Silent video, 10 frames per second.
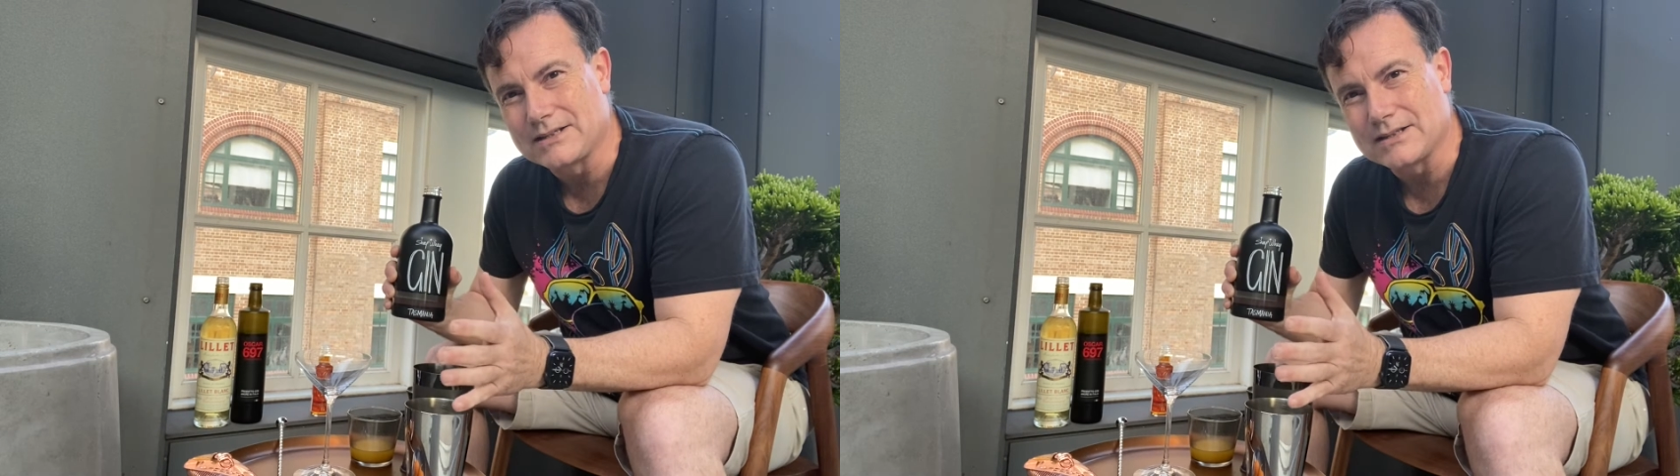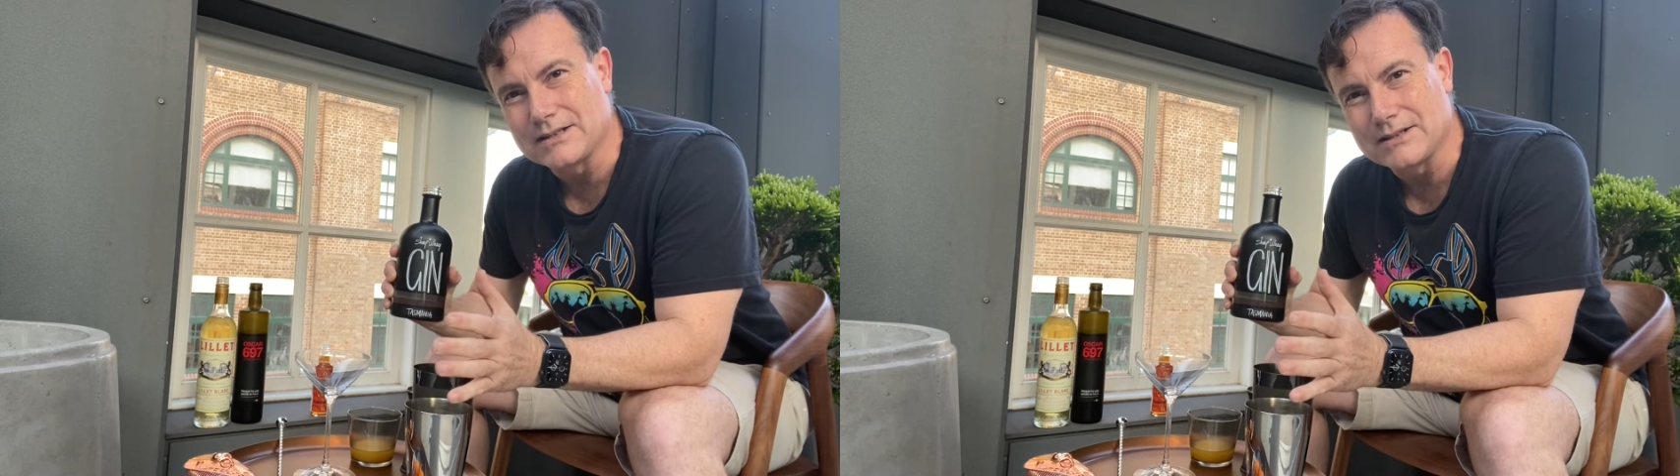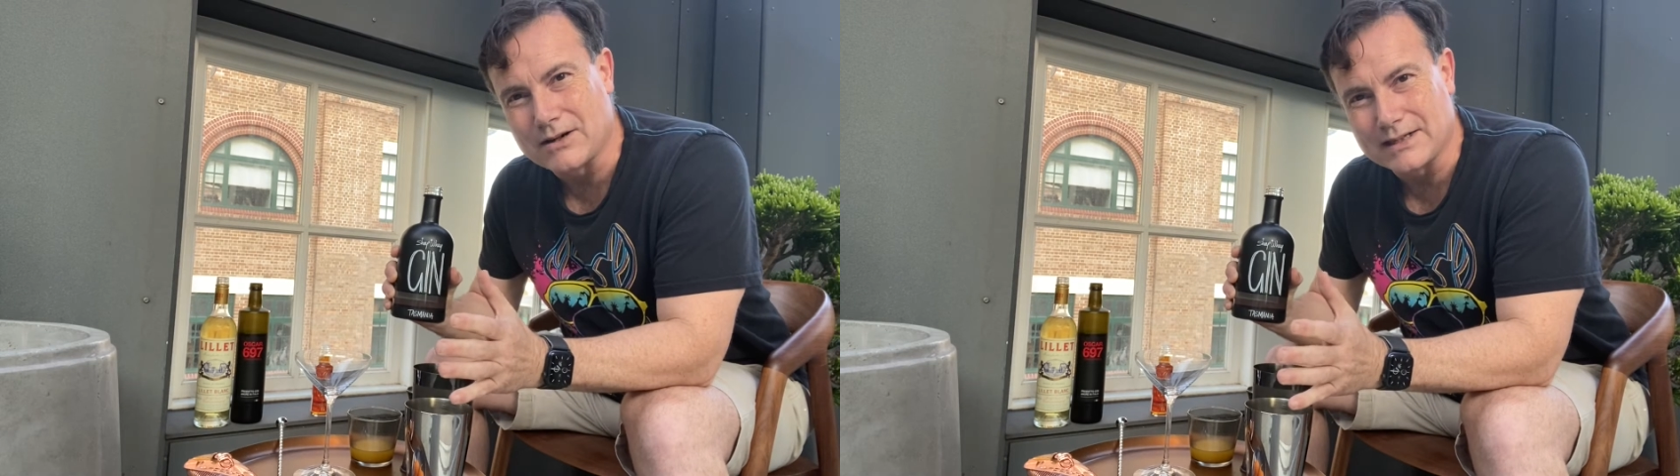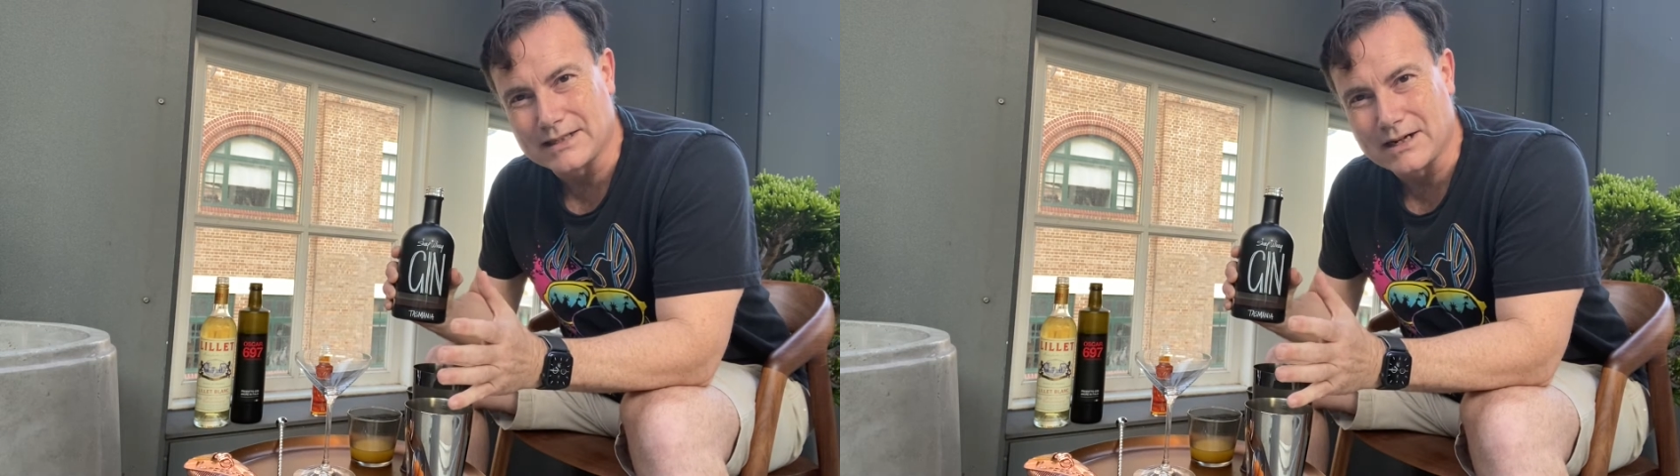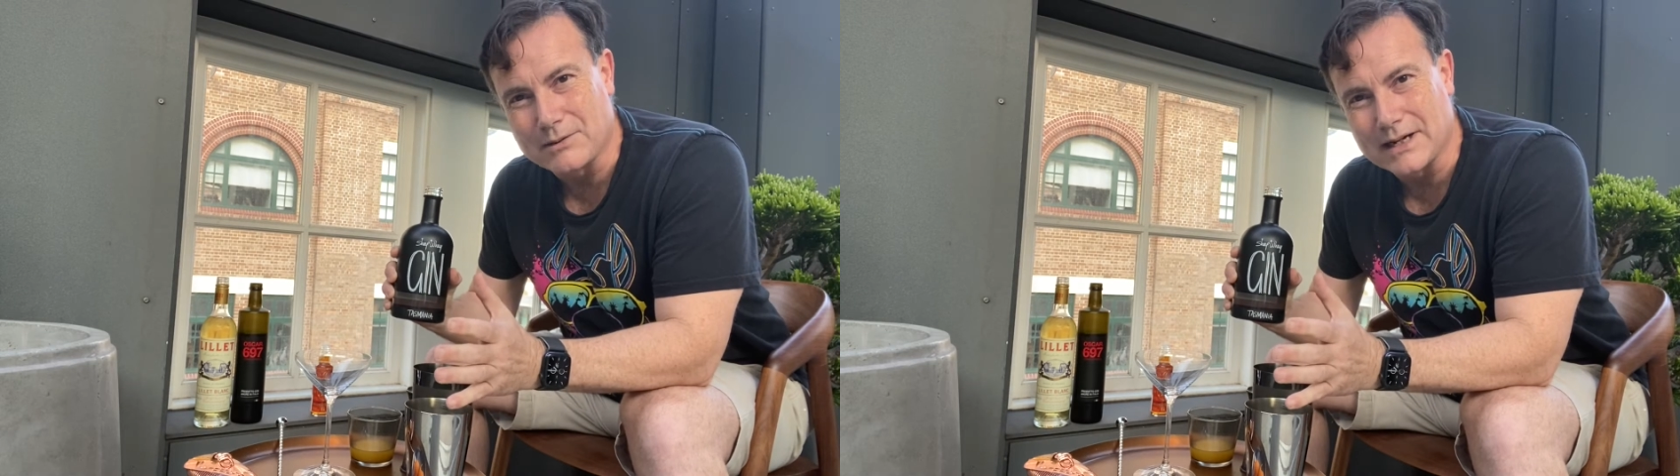to
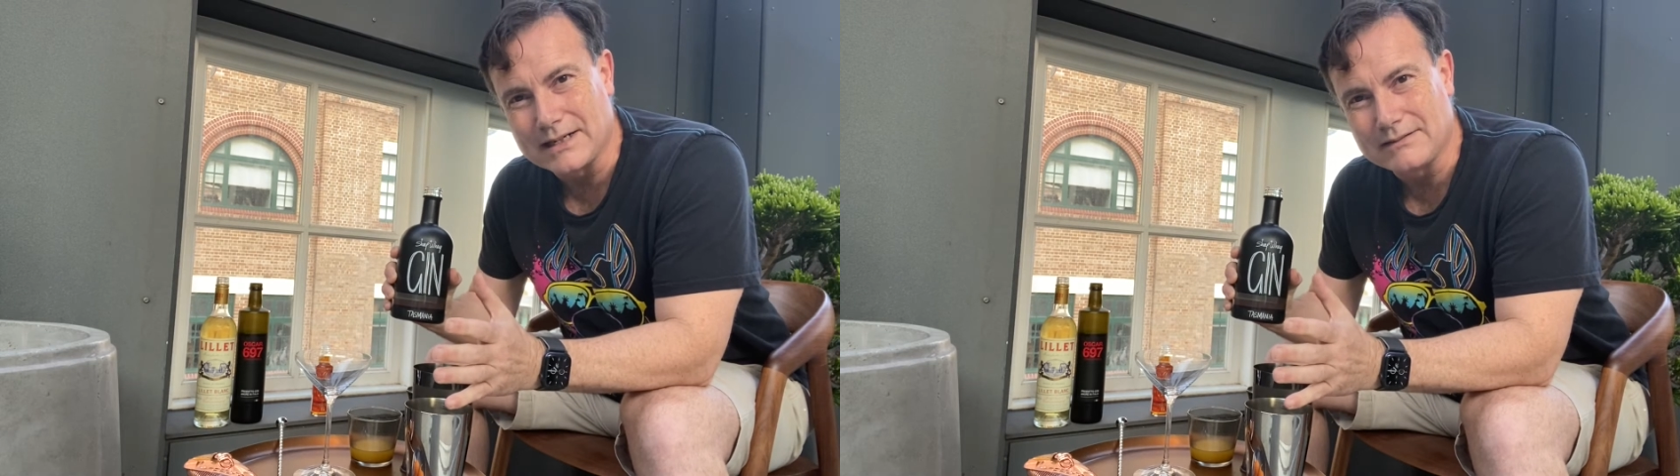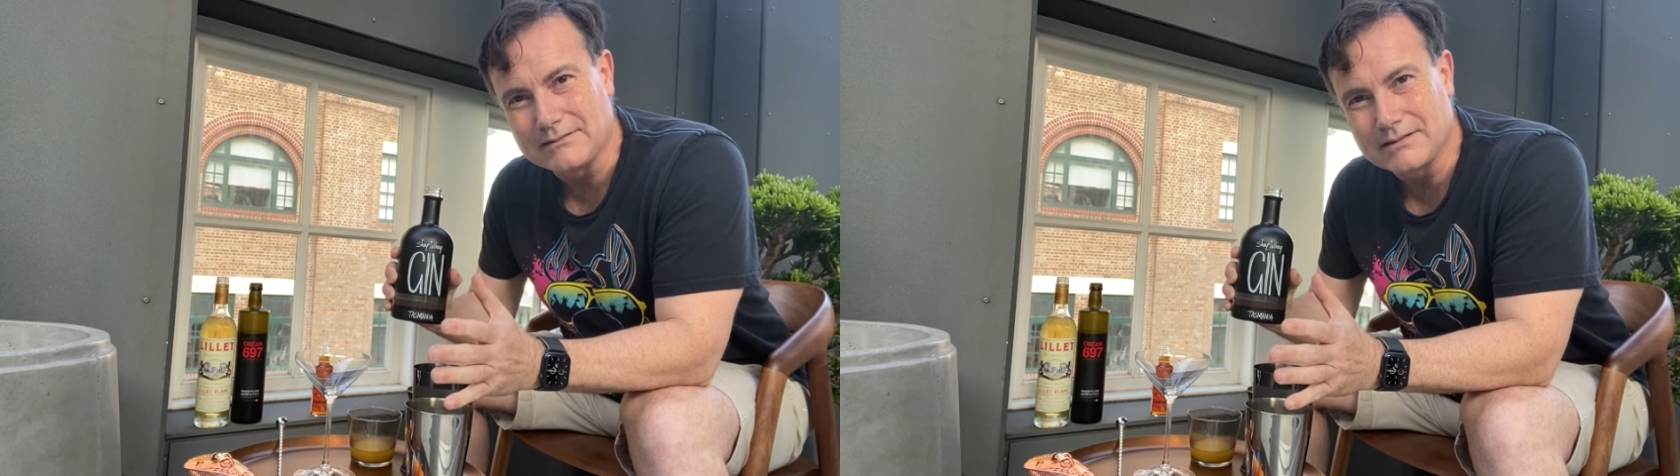1908